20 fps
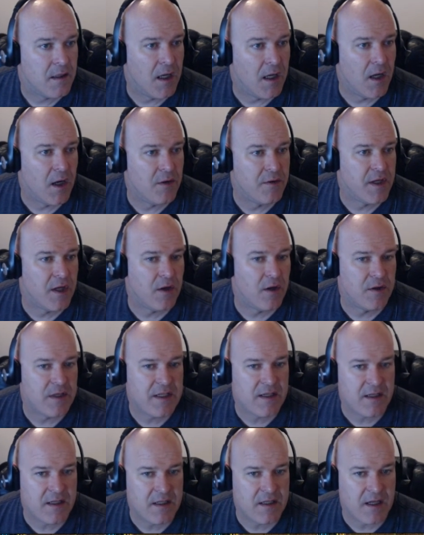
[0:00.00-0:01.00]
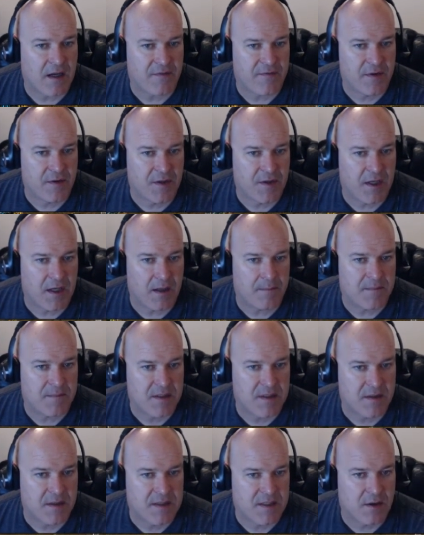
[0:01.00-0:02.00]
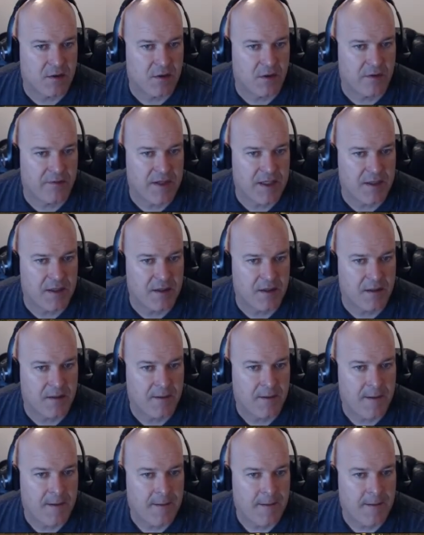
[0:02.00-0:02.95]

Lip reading: Oh, no, he got filled up. So let's go over here.